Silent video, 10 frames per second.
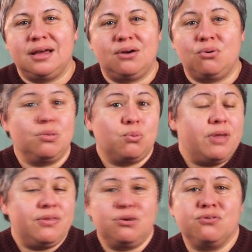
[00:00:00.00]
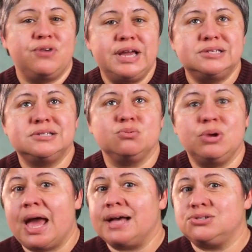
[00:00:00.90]
or the way that your face
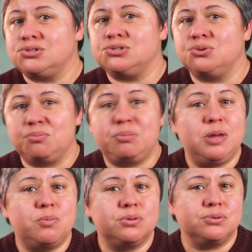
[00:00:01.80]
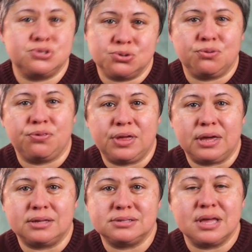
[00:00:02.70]
reacts to certain people or certain
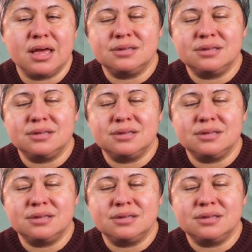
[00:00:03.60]
things?